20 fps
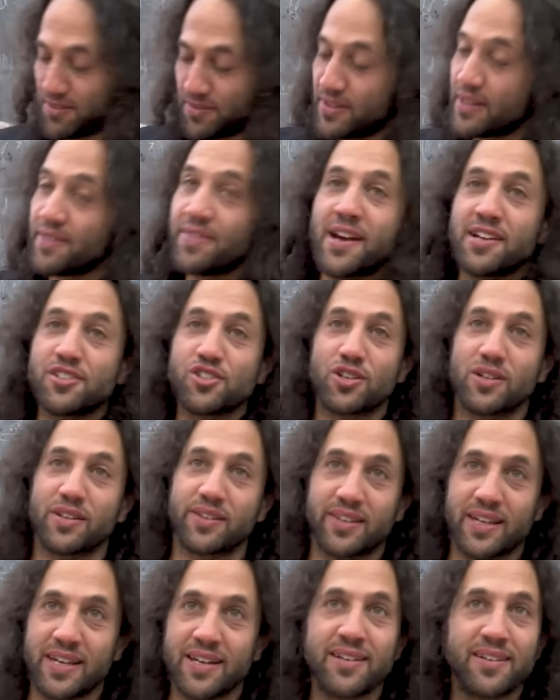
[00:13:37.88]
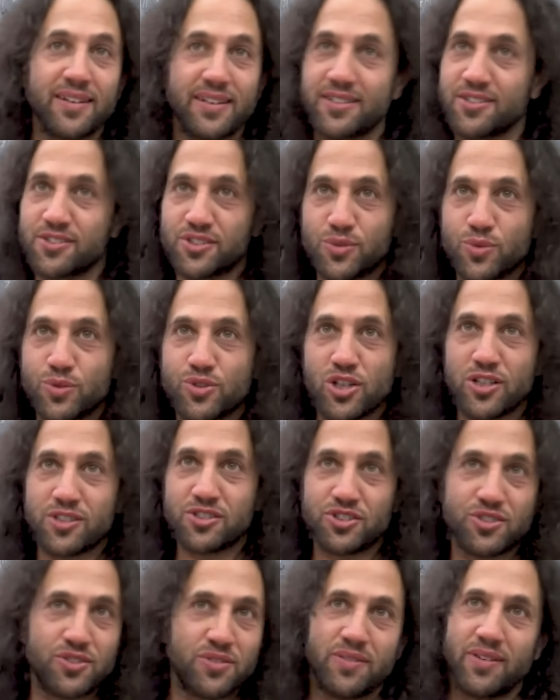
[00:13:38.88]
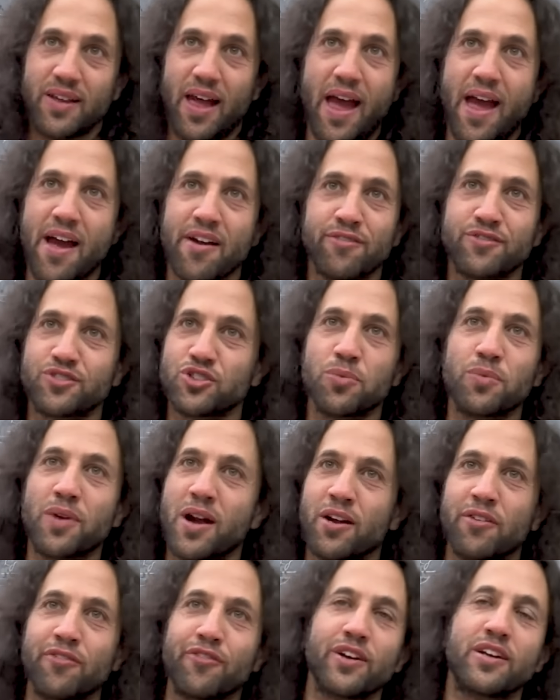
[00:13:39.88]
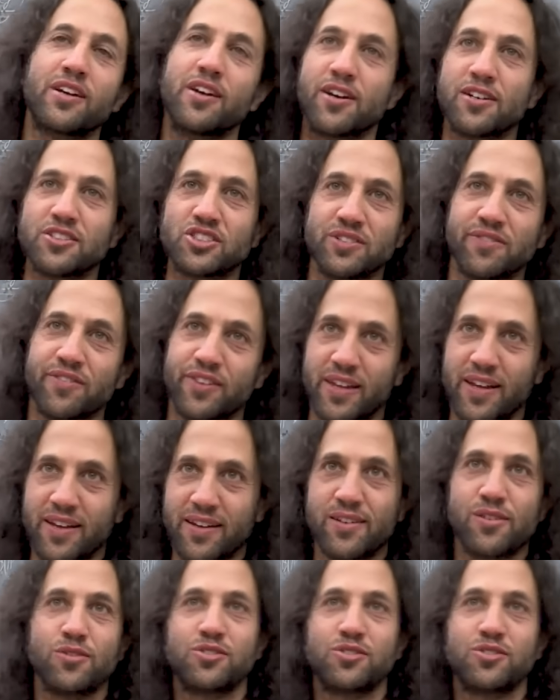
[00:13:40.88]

The natural thing is to just have some kind of recursive thing.